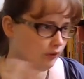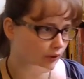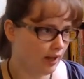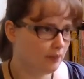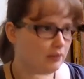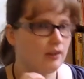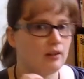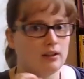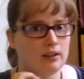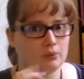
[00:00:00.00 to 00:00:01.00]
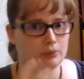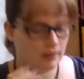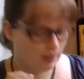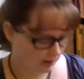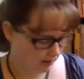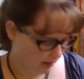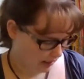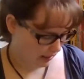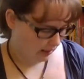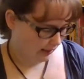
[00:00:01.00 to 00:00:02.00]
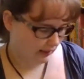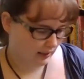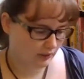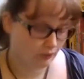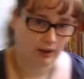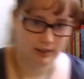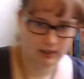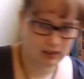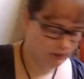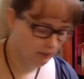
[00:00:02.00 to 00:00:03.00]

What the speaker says: vocabulary, reading, and writing,